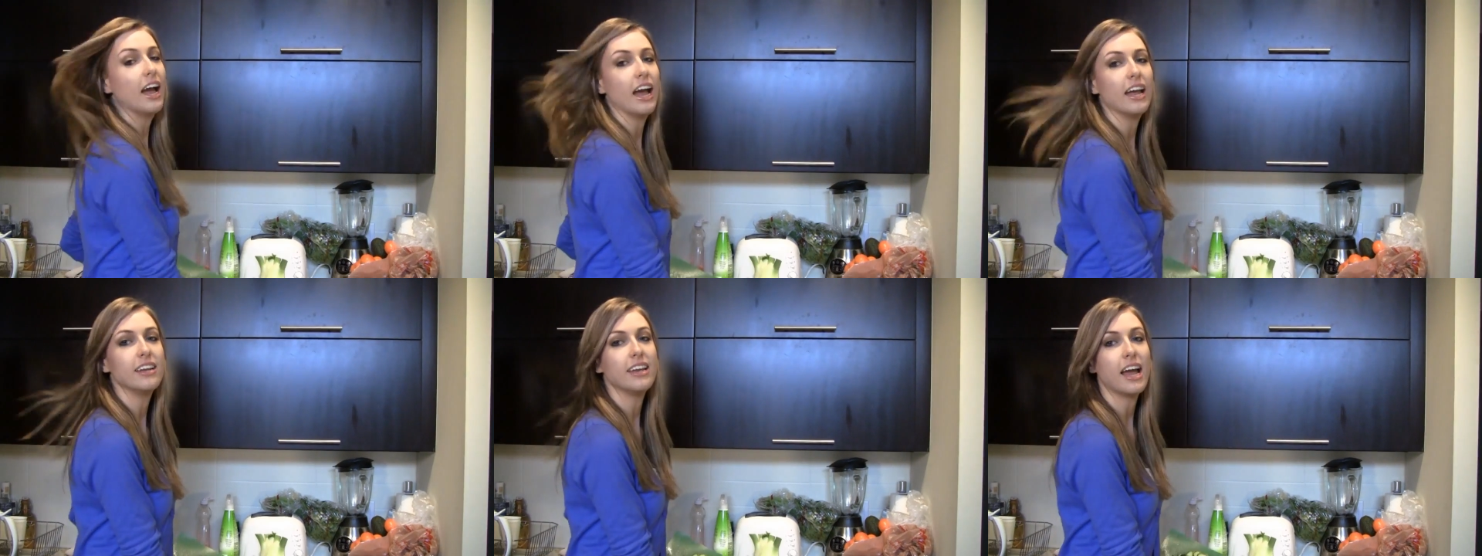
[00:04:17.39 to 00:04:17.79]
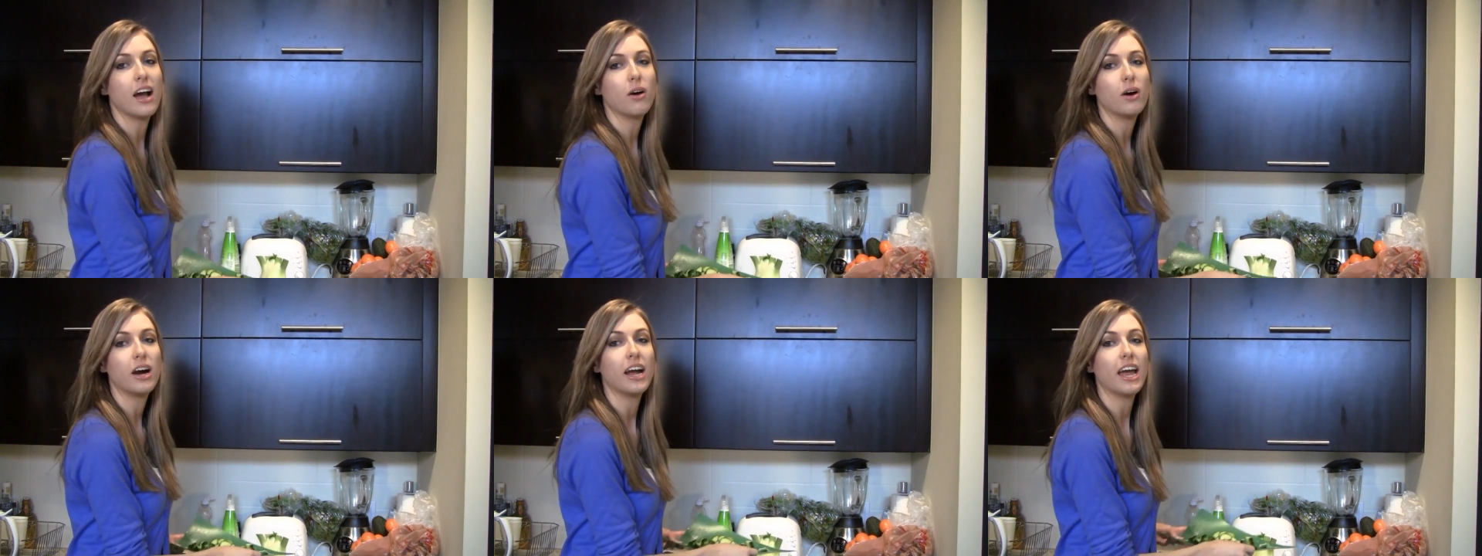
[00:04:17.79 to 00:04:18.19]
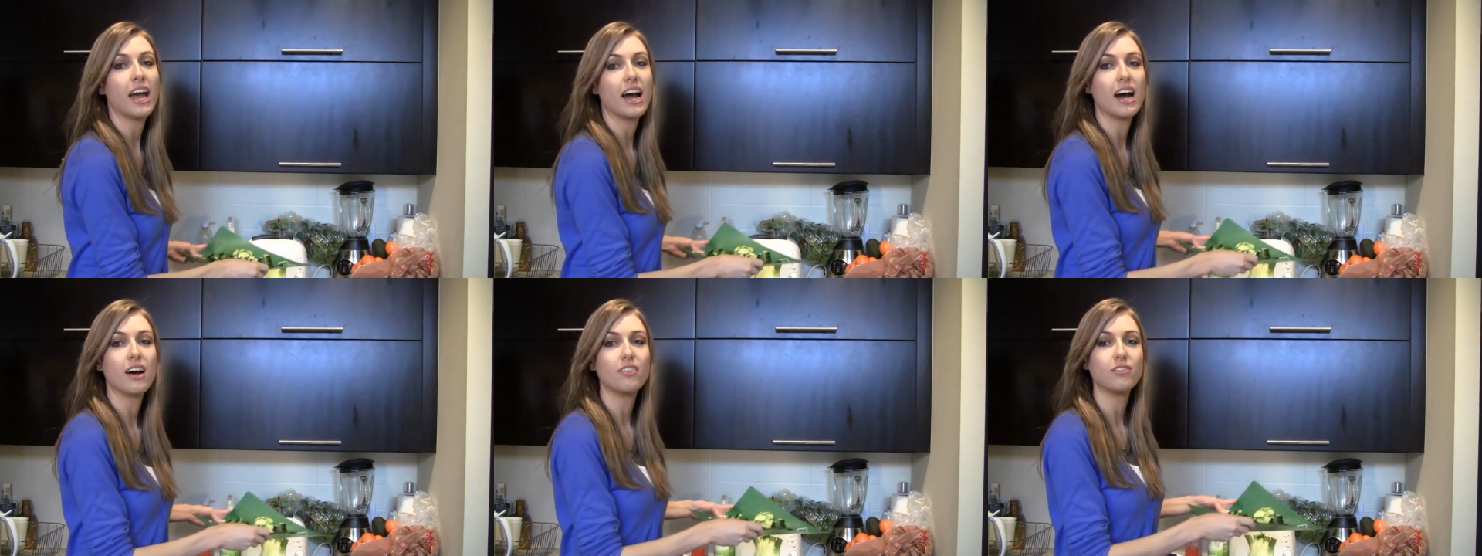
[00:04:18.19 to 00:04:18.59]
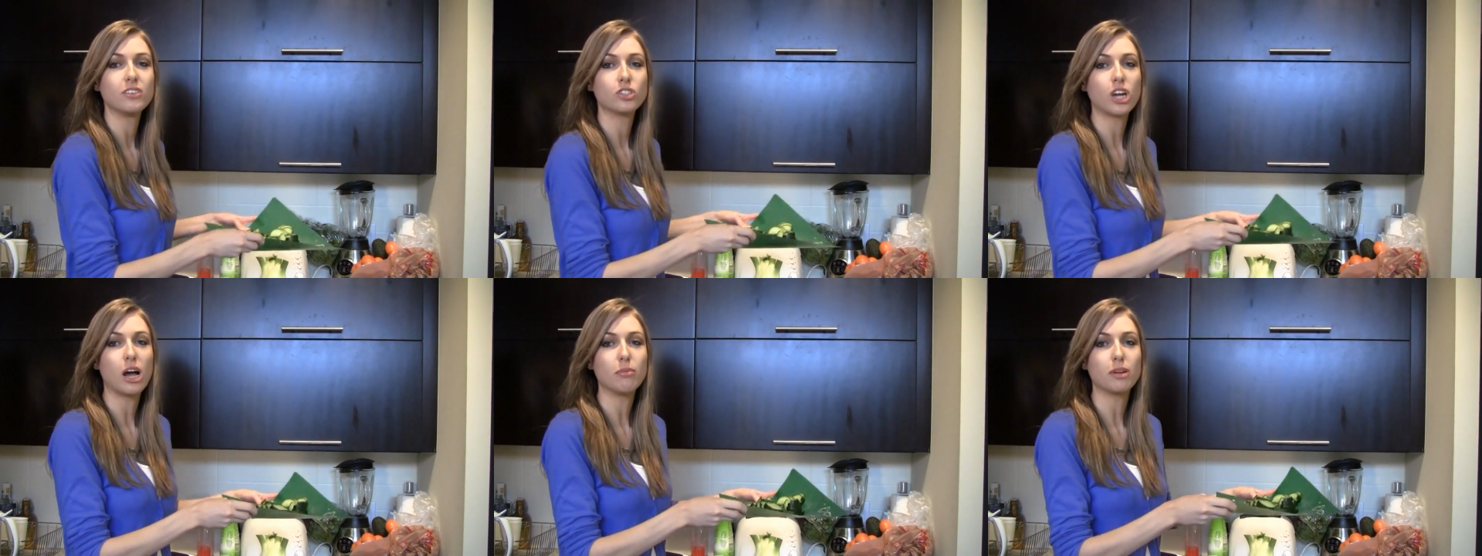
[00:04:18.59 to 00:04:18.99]
And now I
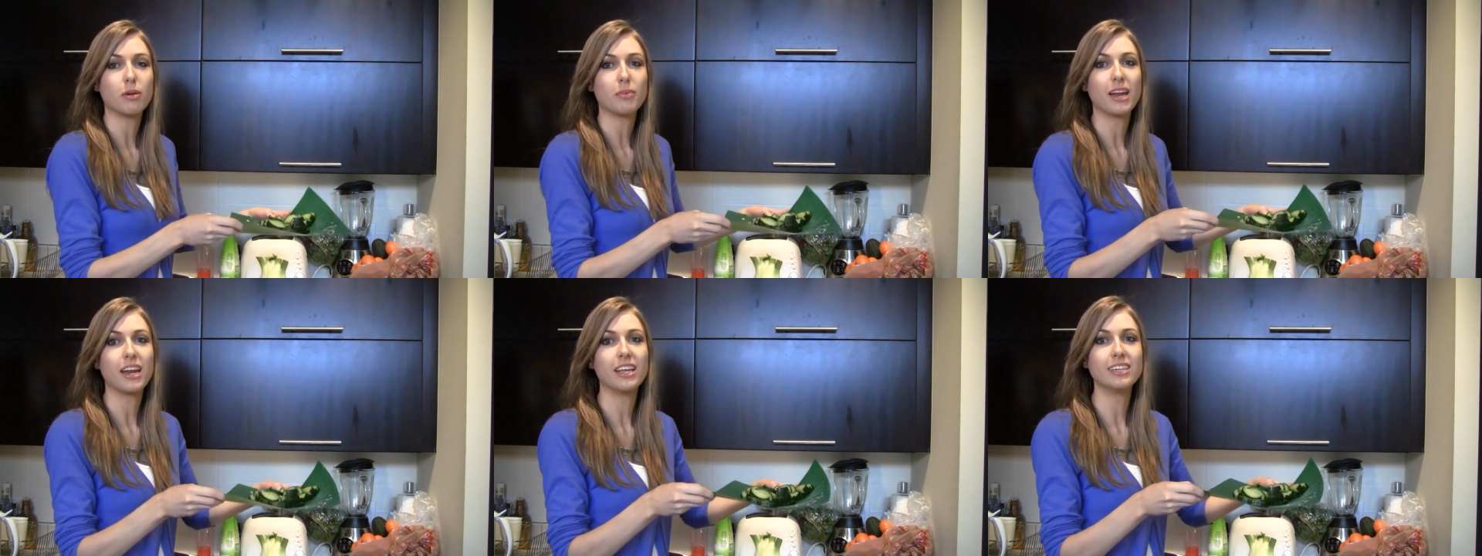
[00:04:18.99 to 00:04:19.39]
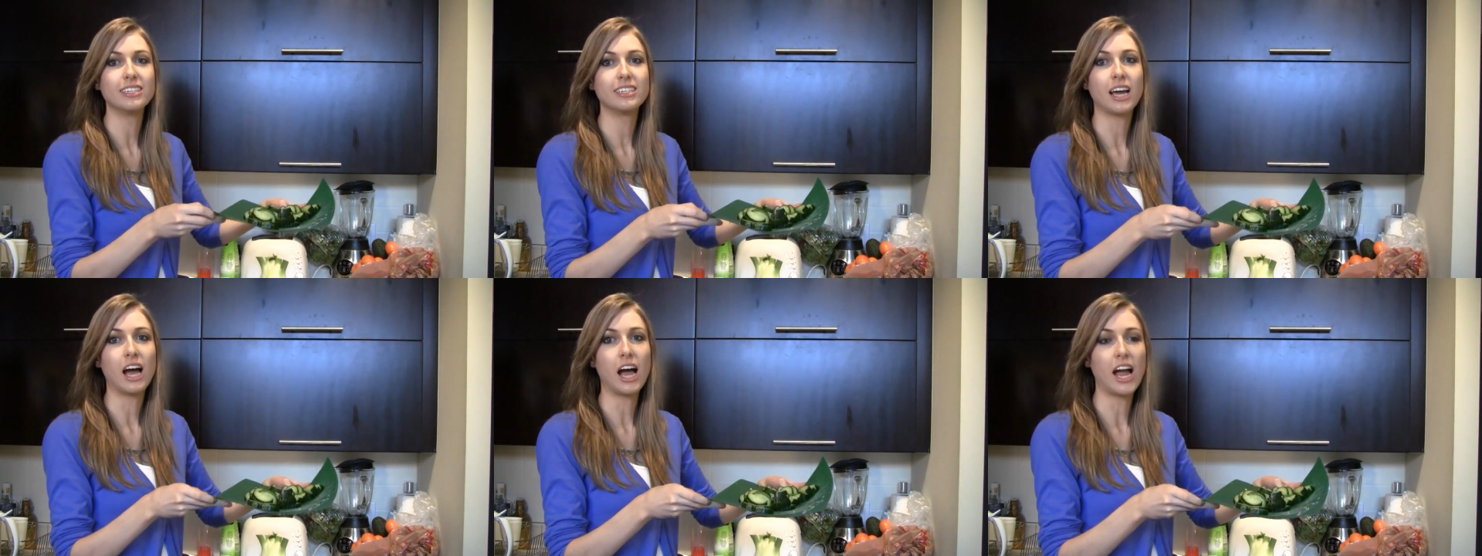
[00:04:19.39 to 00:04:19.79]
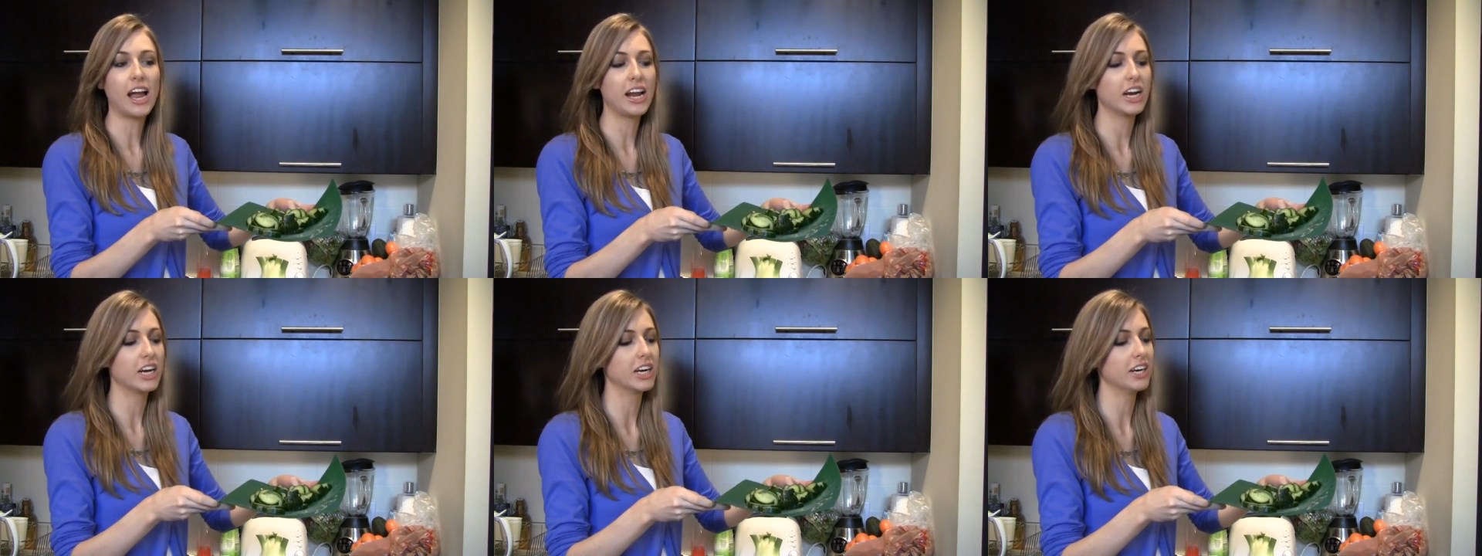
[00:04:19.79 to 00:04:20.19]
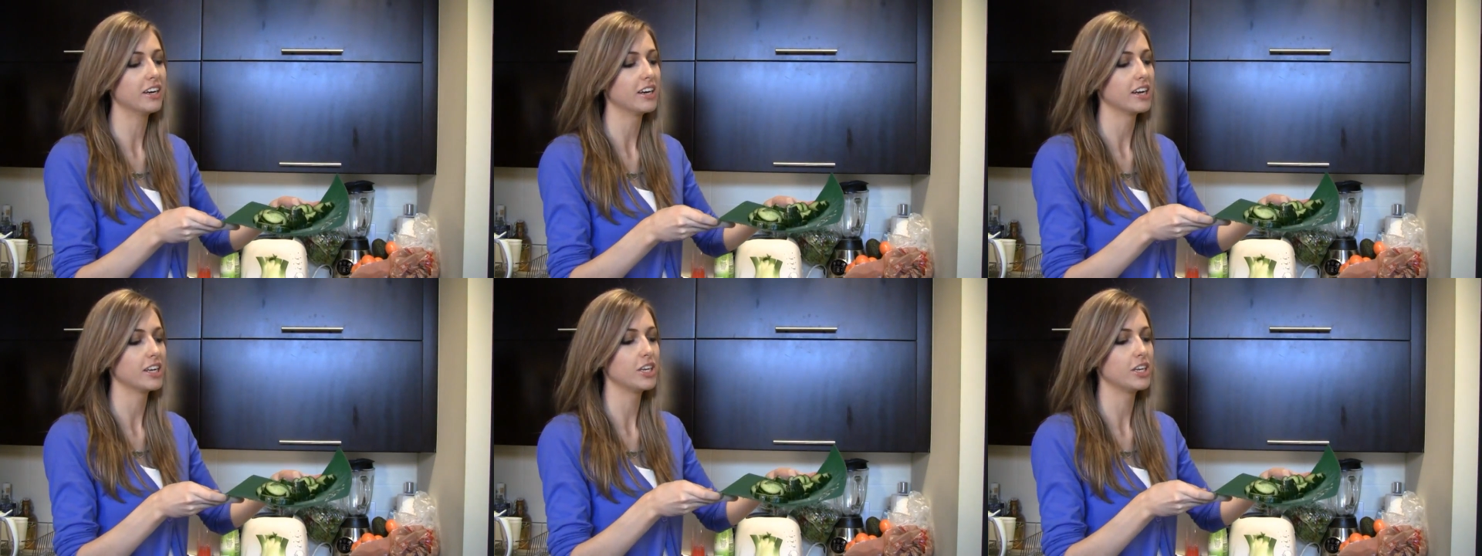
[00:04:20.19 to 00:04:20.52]
have chopped up an entire